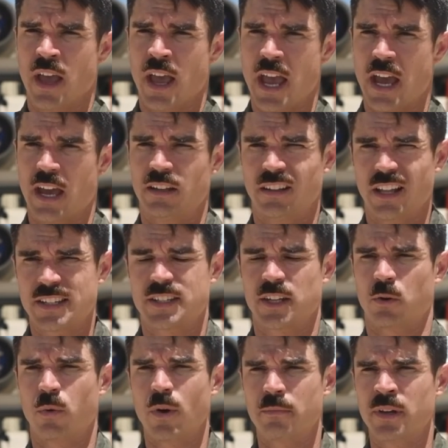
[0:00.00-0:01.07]
and less
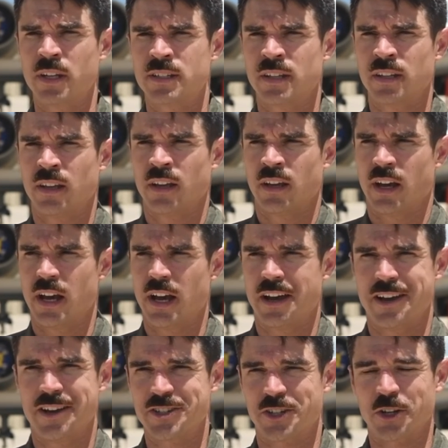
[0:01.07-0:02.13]
equipment
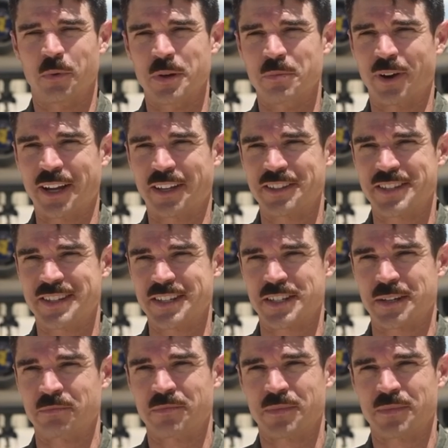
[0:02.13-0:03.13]
until we break the system.